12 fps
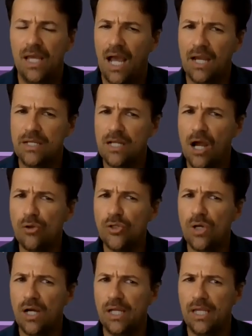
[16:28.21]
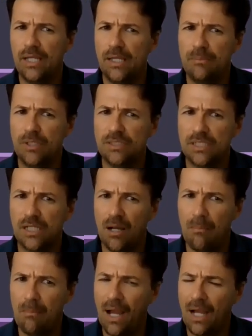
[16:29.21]
And now you are able to
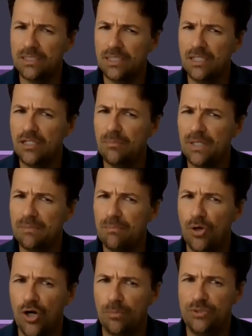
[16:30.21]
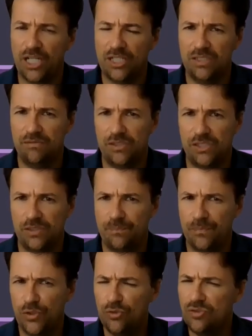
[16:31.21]
come back to a little bit more objectivity.
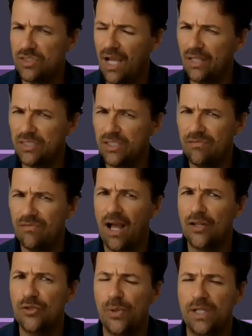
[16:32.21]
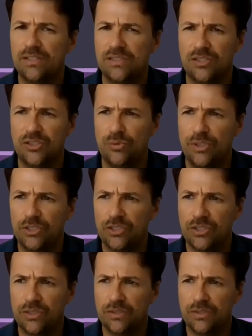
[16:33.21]
You start to evaluate the situation.